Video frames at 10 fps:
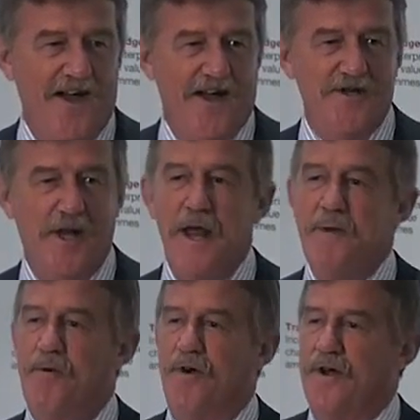as a
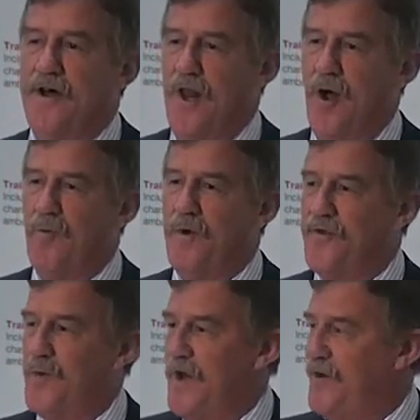labourer, along
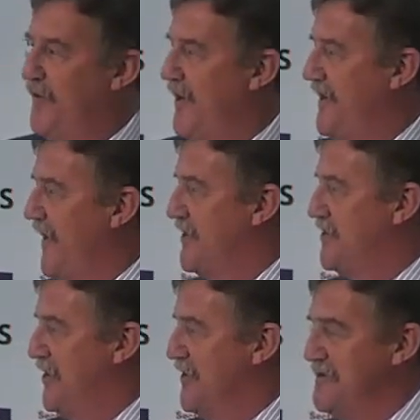with 20 or 30 other
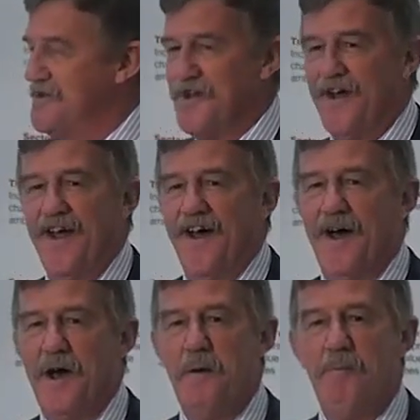students,
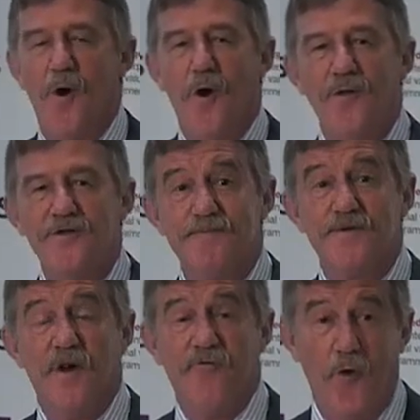on some
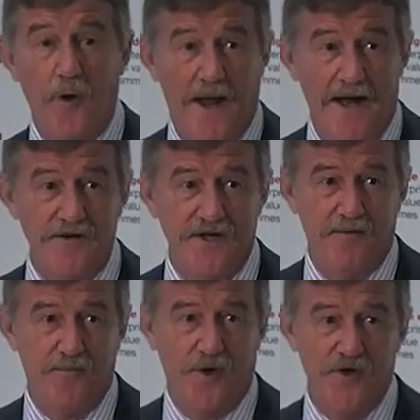affordable
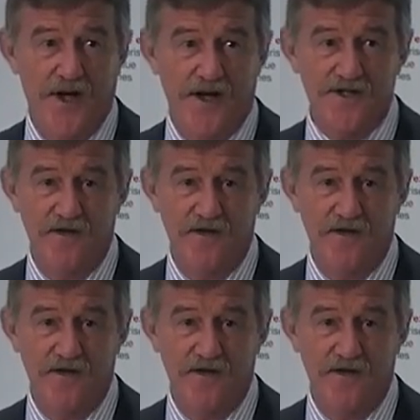housing projects.